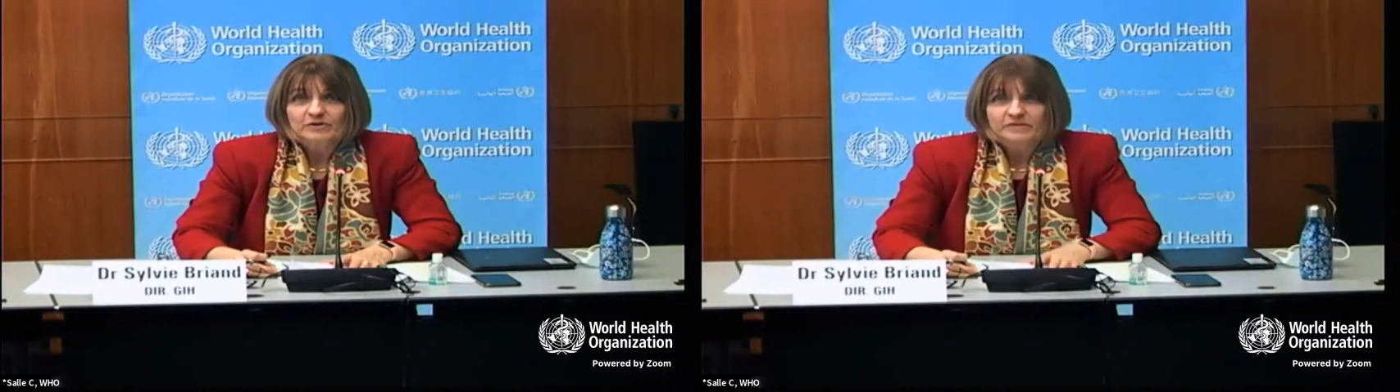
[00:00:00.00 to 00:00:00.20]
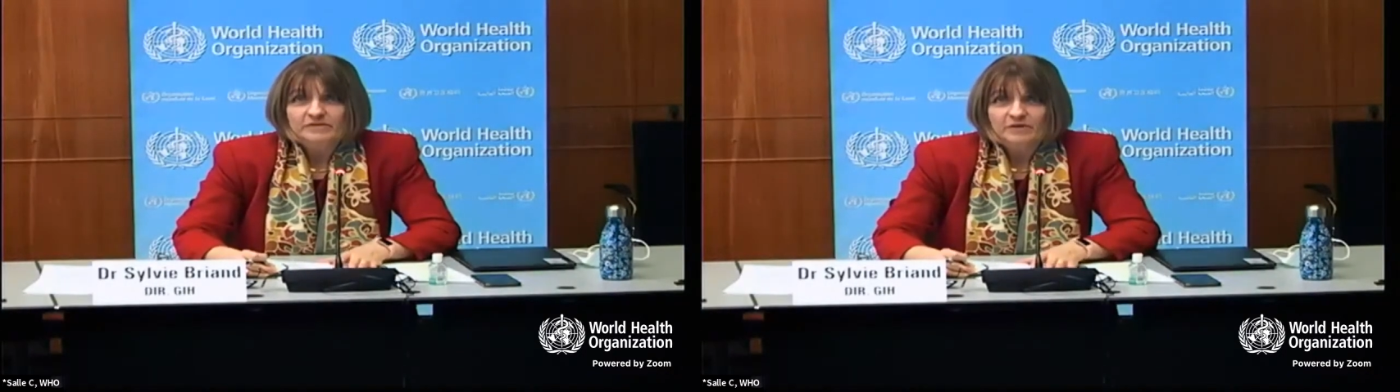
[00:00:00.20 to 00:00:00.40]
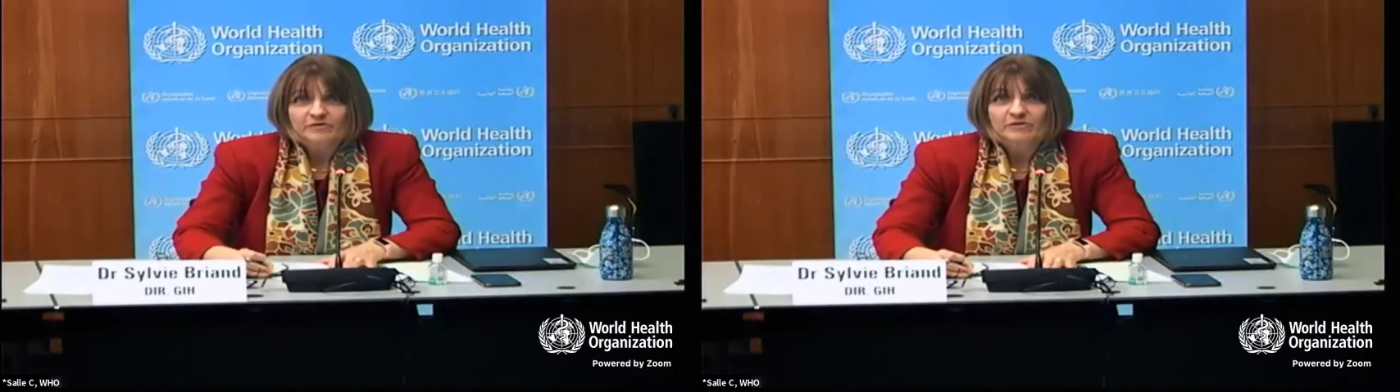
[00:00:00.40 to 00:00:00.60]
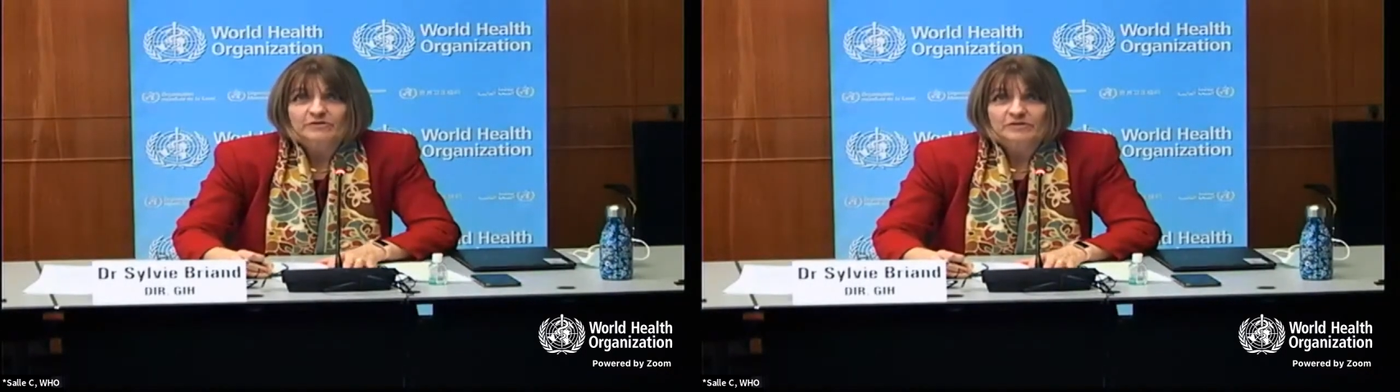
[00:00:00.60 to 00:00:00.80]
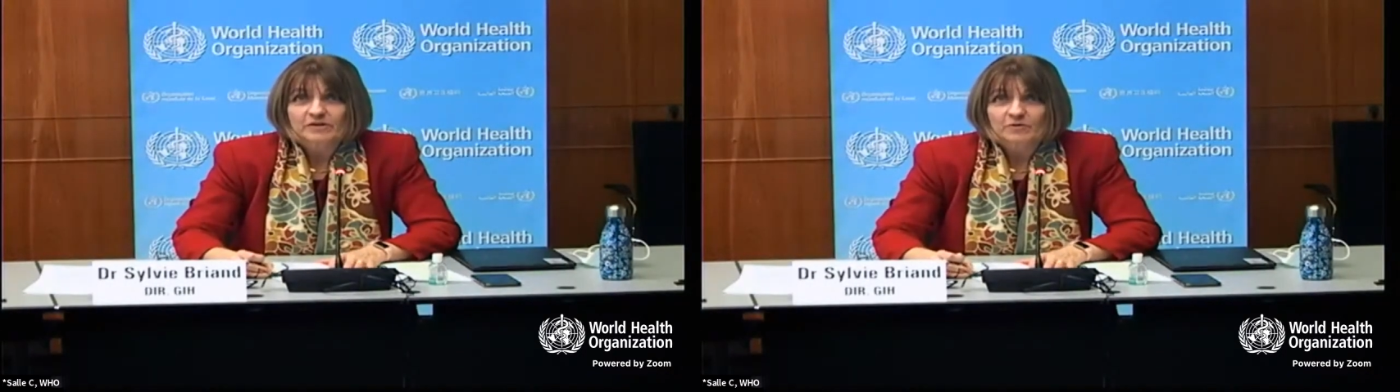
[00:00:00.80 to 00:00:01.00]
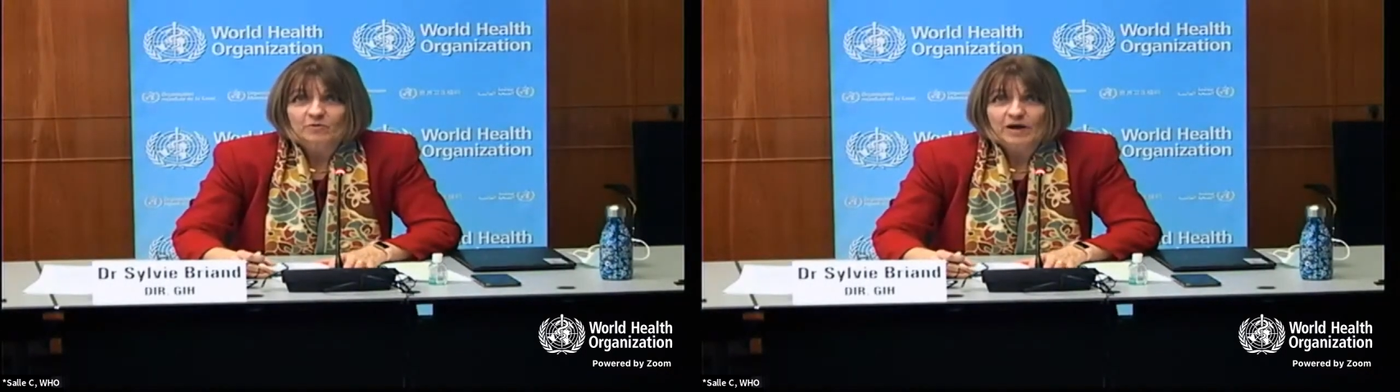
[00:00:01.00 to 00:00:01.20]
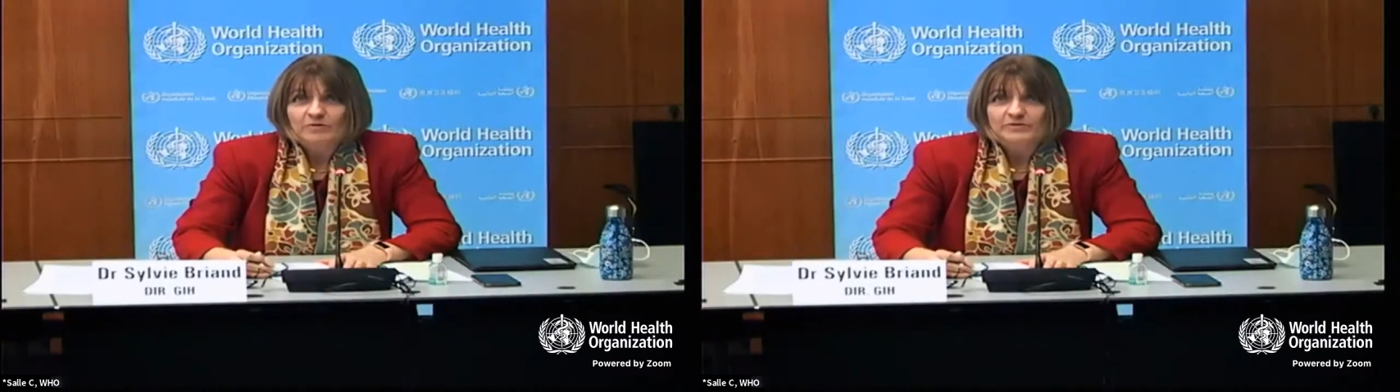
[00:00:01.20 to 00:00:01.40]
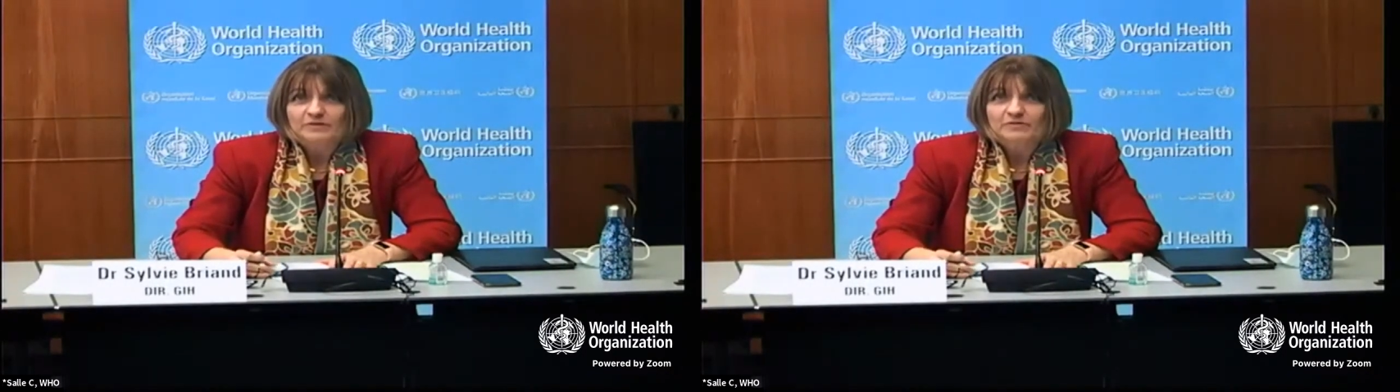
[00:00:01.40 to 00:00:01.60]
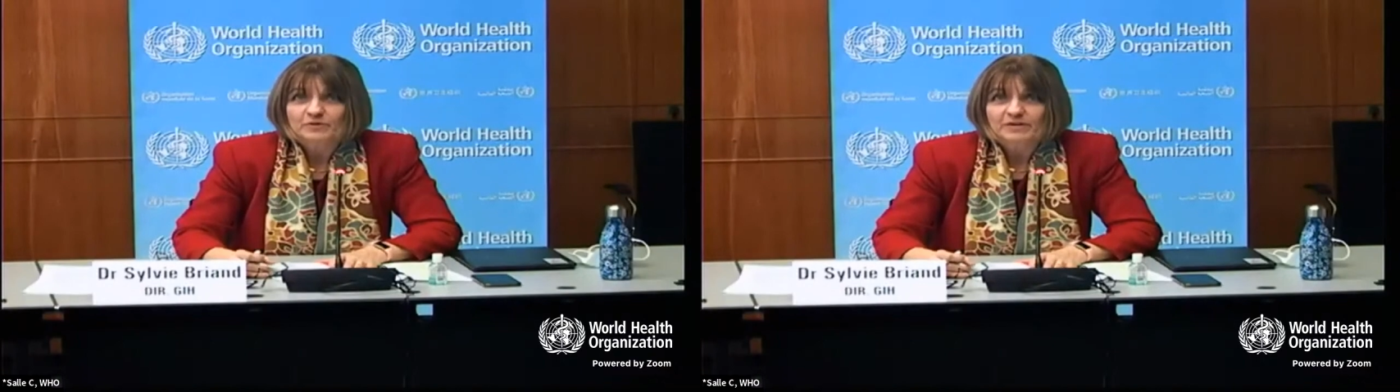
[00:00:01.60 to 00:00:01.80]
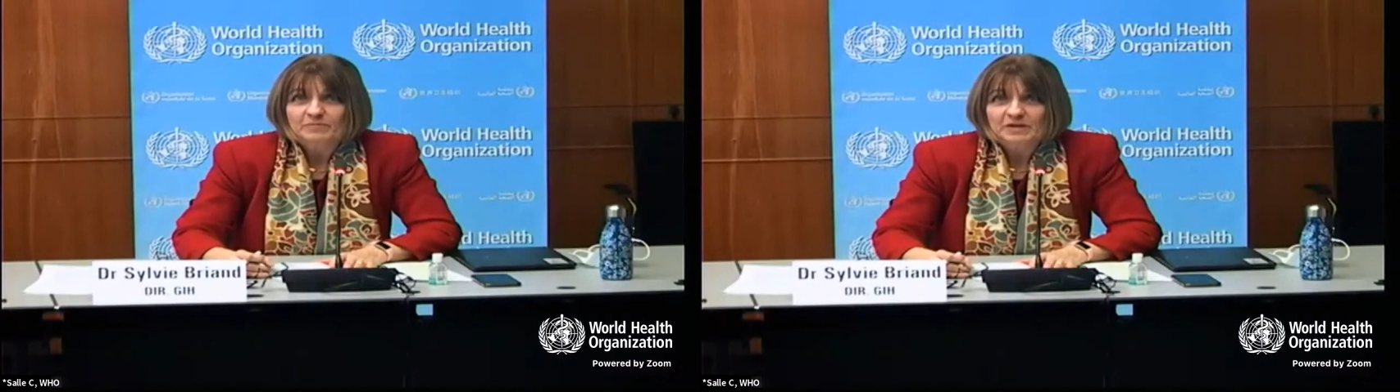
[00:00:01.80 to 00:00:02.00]
discussions around
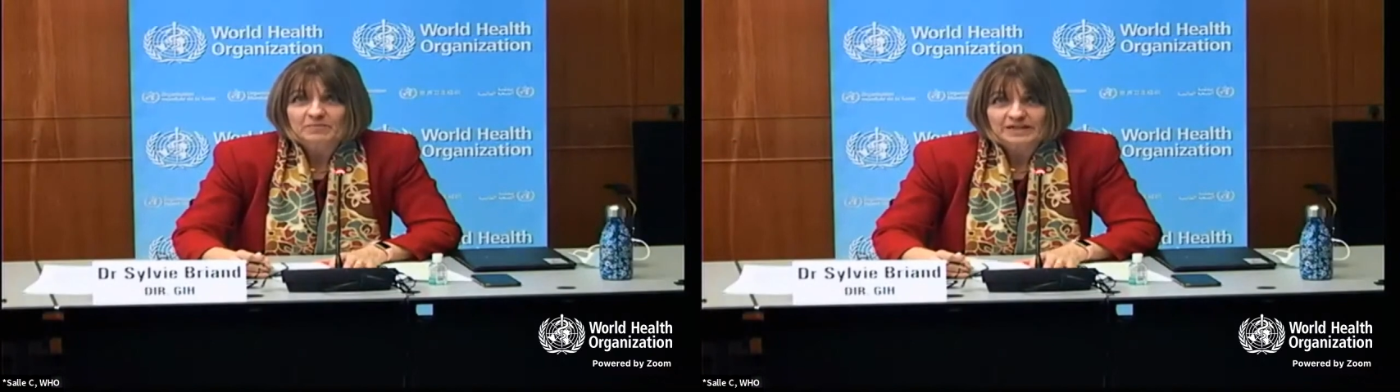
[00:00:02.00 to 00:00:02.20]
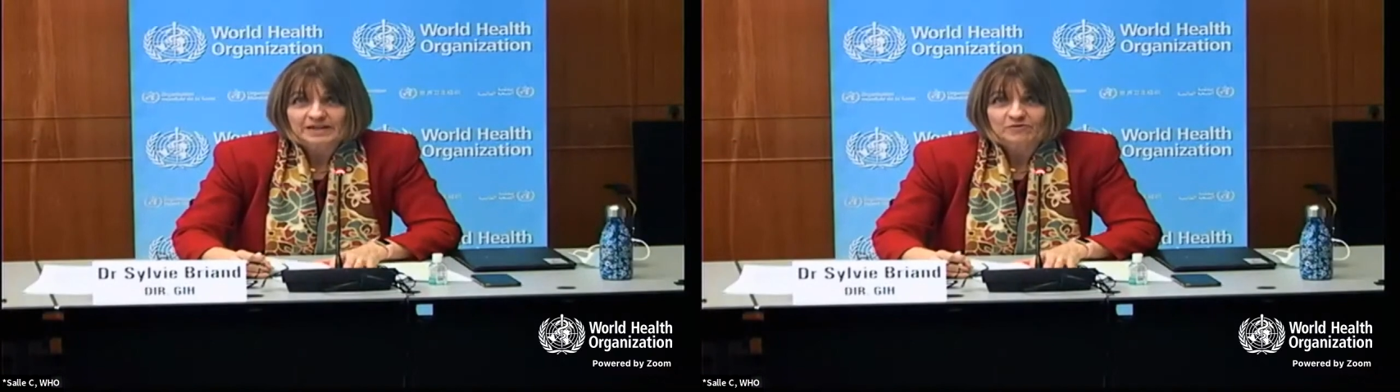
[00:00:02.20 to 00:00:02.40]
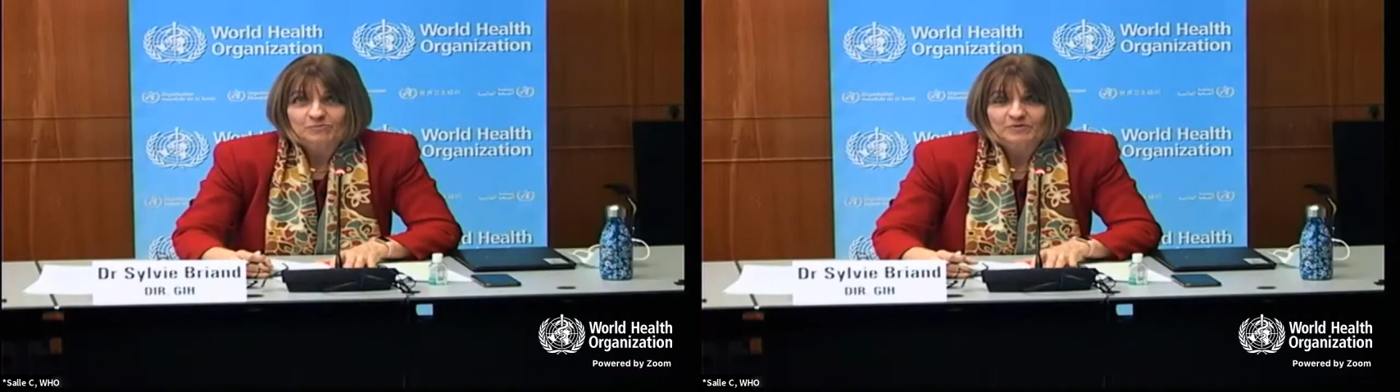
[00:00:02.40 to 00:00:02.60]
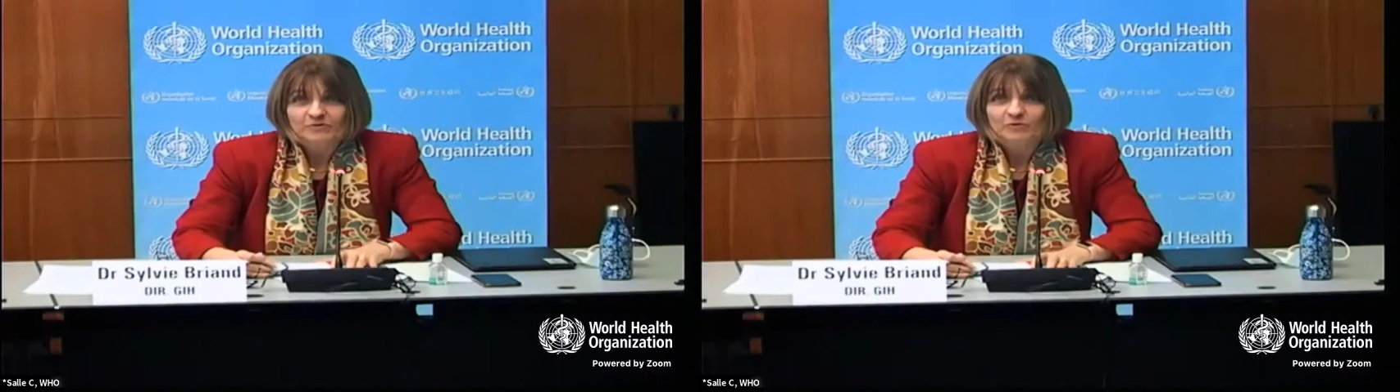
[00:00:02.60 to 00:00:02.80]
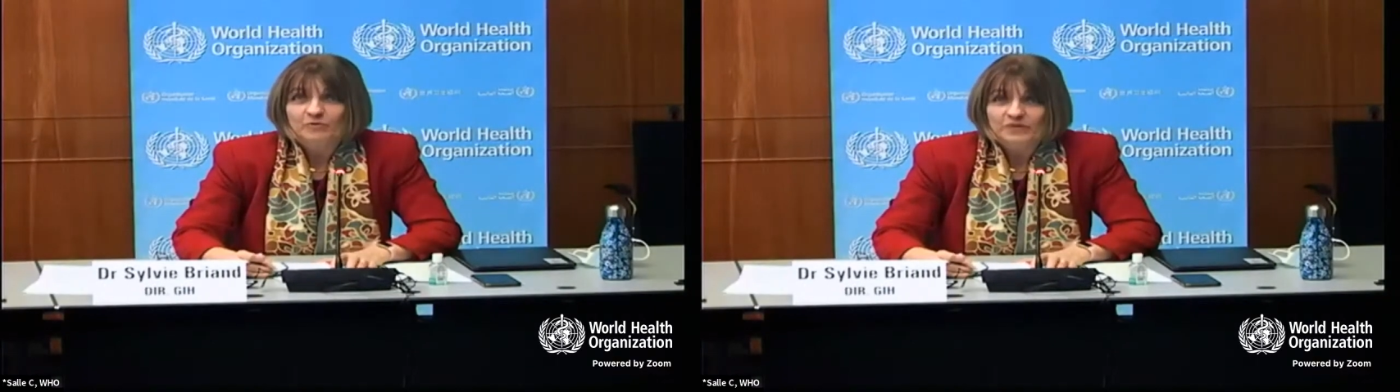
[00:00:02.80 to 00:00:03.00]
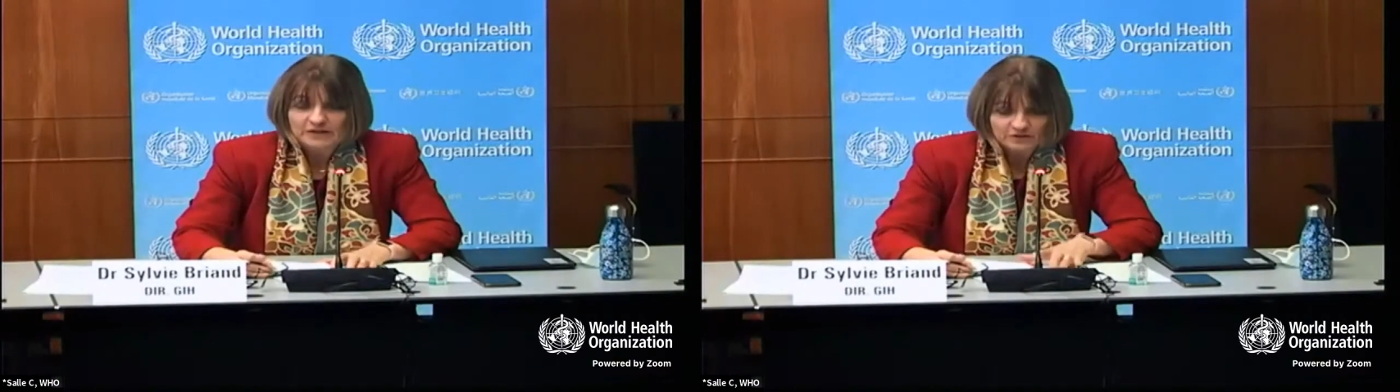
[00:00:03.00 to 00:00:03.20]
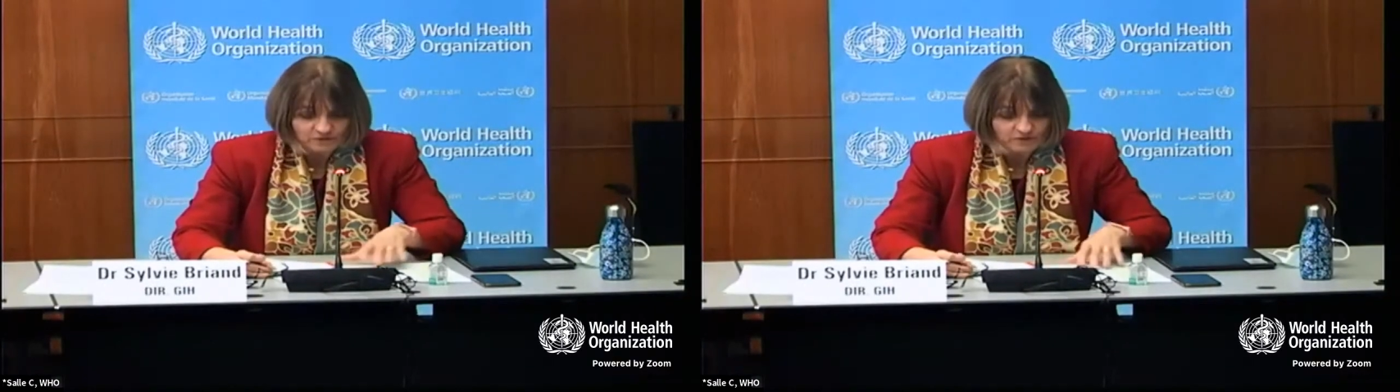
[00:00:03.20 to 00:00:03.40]
infodemic management. So thank you